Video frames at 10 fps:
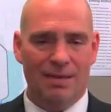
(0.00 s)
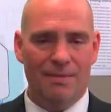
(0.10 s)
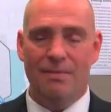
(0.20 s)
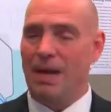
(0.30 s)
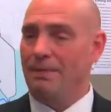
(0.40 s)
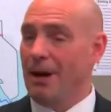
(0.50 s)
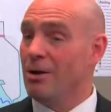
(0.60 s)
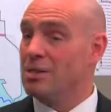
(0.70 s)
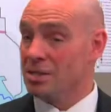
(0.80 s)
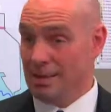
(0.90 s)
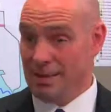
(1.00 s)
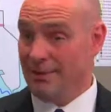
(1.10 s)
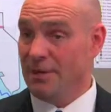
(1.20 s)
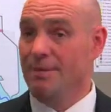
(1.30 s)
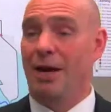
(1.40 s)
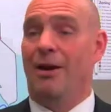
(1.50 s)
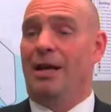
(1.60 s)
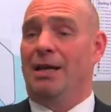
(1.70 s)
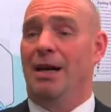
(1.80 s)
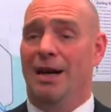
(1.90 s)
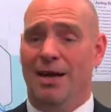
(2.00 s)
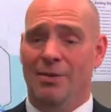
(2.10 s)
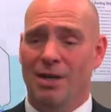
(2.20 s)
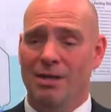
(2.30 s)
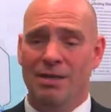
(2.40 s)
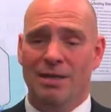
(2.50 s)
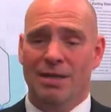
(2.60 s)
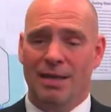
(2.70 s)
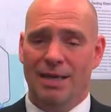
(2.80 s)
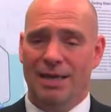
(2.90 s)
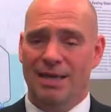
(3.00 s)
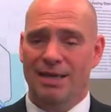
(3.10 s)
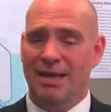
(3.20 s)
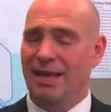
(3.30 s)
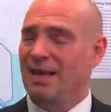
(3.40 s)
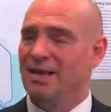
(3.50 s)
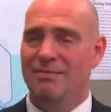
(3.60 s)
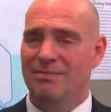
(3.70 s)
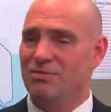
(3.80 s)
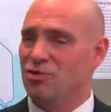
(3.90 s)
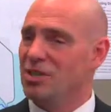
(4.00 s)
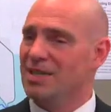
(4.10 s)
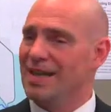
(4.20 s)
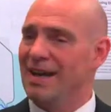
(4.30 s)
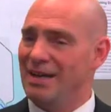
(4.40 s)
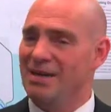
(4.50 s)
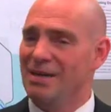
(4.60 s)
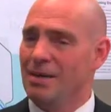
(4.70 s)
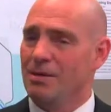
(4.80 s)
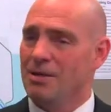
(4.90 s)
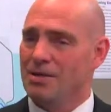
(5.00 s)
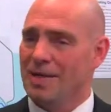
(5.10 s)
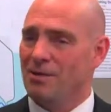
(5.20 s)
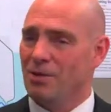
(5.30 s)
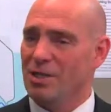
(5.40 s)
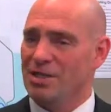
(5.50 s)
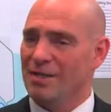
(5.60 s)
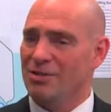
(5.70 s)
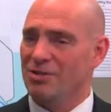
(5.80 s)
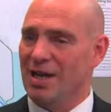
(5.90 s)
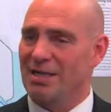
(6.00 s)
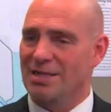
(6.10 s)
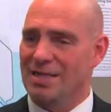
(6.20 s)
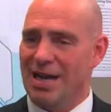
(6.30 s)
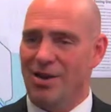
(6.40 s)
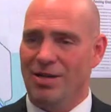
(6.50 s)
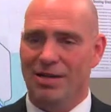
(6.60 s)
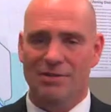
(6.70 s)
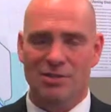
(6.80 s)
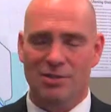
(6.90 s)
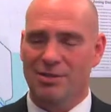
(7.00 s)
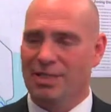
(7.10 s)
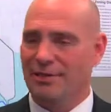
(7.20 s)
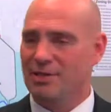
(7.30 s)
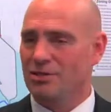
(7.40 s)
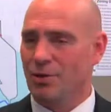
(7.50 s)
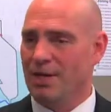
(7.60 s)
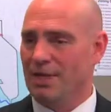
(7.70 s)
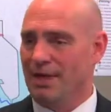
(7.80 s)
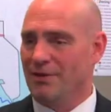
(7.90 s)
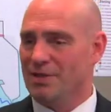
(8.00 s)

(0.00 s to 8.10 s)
my parents still live in Marion, Iowa, and just kind of set roots here in Johnson County, and certainly have enjoyed it ever